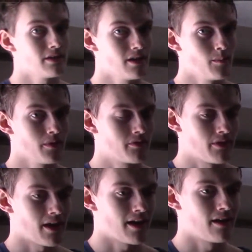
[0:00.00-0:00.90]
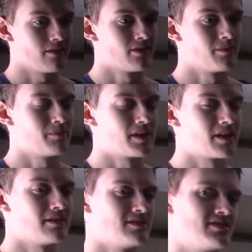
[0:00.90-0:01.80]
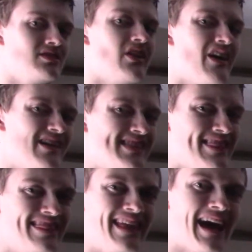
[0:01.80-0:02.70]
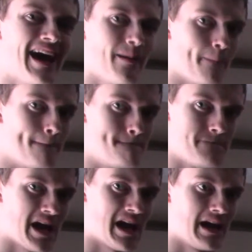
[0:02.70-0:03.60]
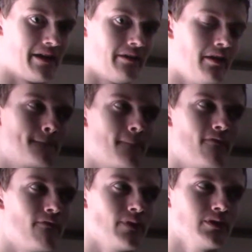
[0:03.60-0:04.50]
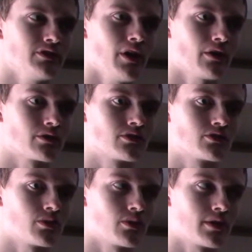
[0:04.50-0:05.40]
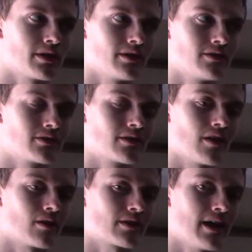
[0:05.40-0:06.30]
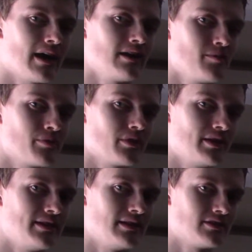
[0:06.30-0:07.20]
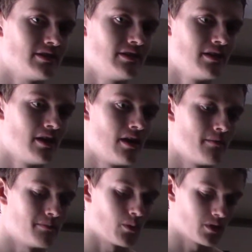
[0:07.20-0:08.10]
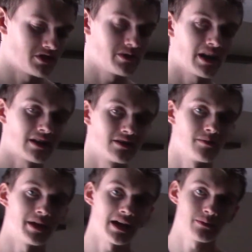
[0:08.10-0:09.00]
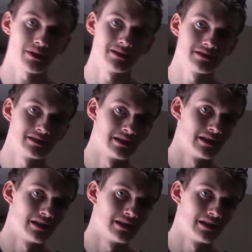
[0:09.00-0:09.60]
number five because it's not that bad. First Doctor stories are kinda pretty decent but once you get into the bad ones,